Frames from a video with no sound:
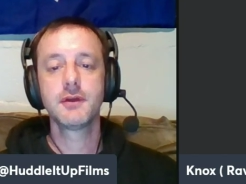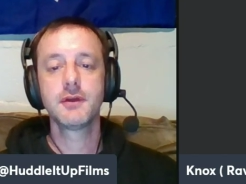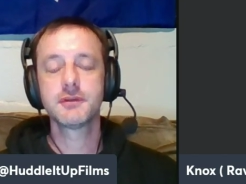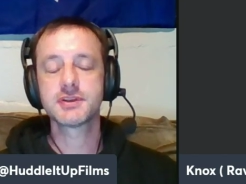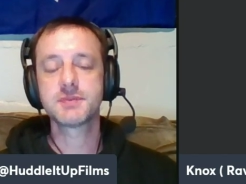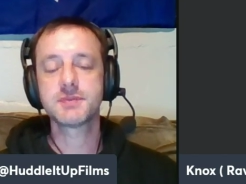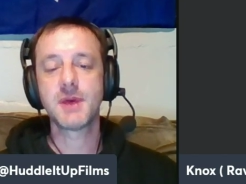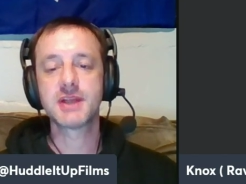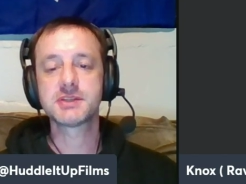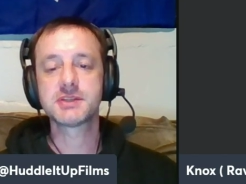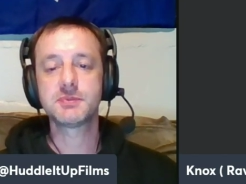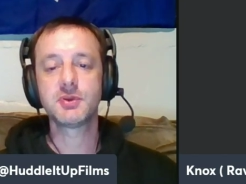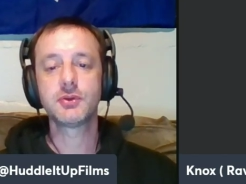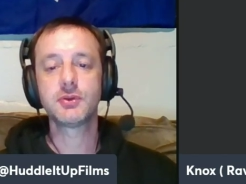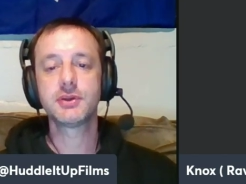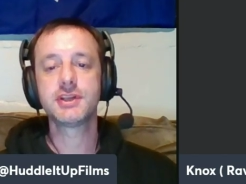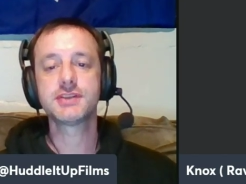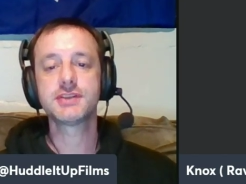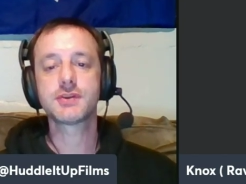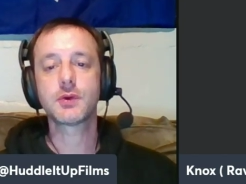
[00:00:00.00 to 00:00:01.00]

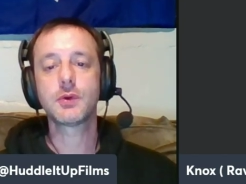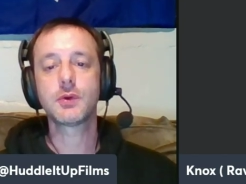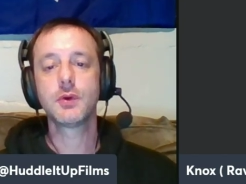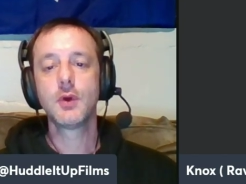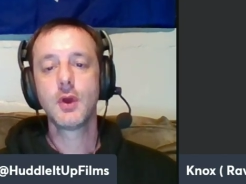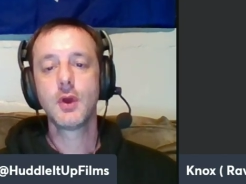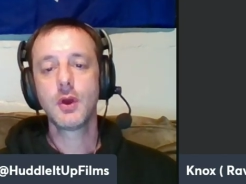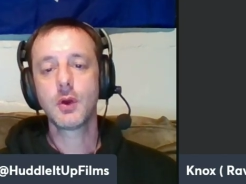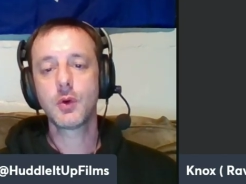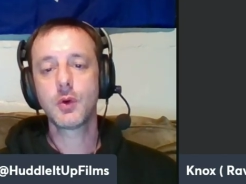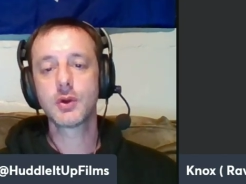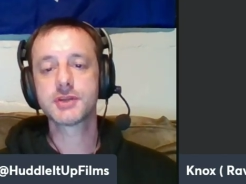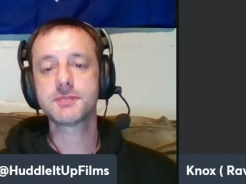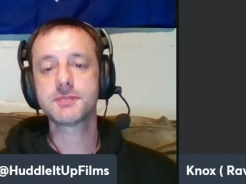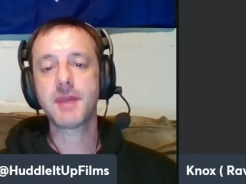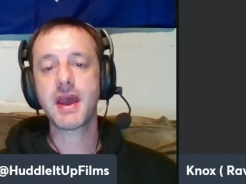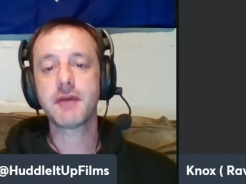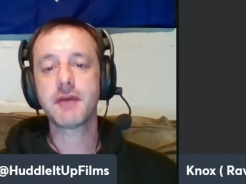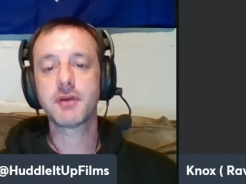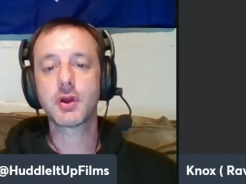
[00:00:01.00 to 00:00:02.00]
responsibilities. Right. Of course,
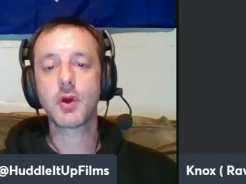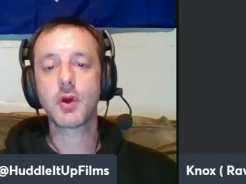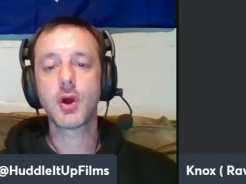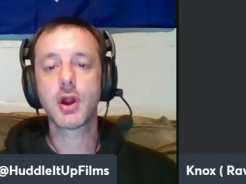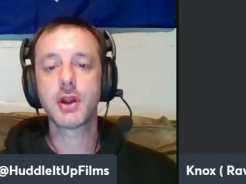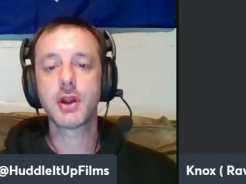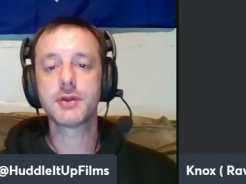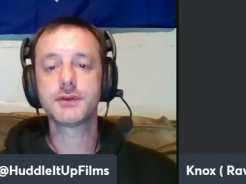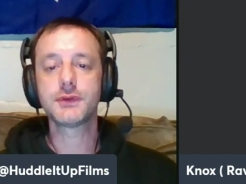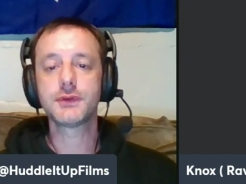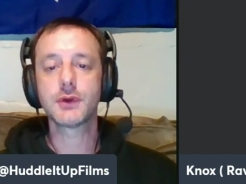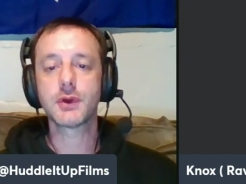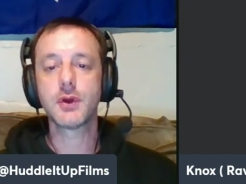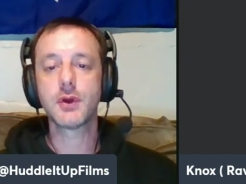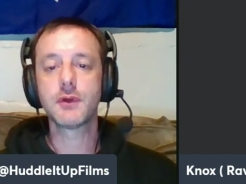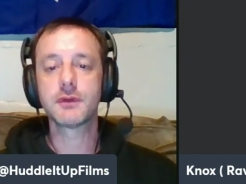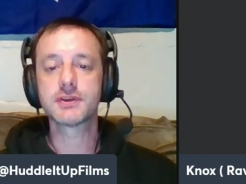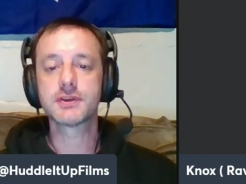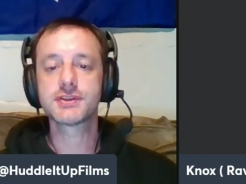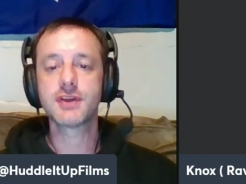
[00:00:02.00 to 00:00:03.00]
Pat Ricard took
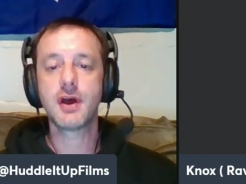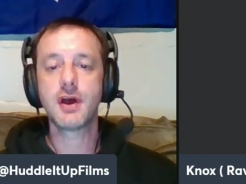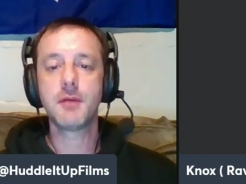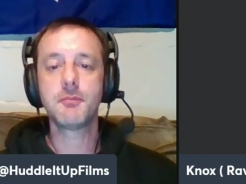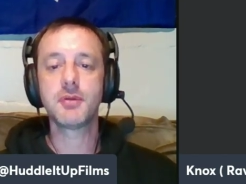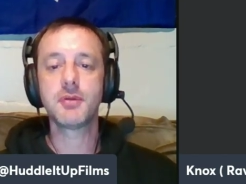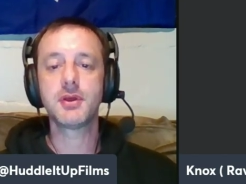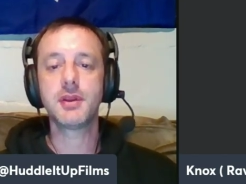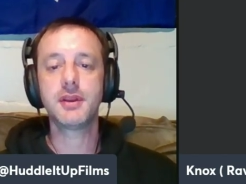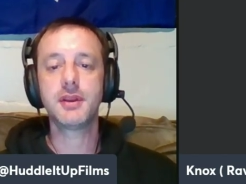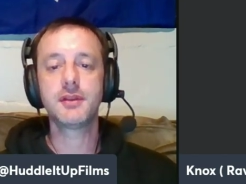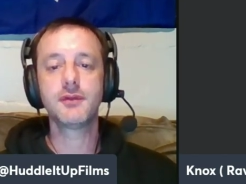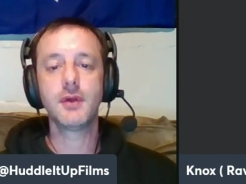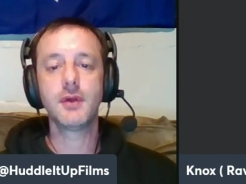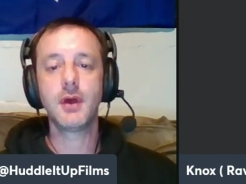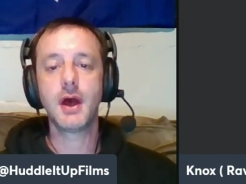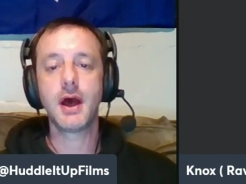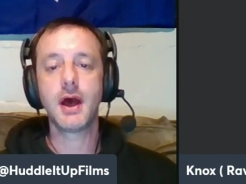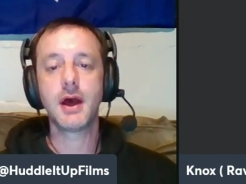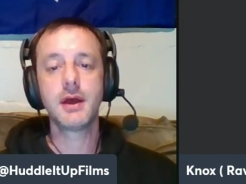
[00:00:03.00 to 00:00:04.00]
over some, but
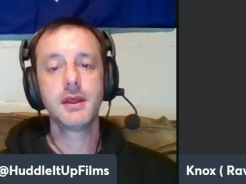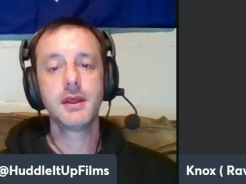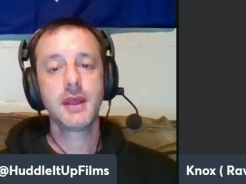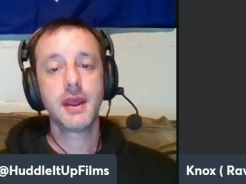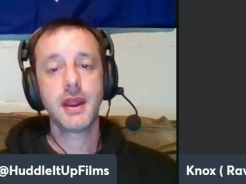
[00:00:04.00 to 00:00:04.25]
uh,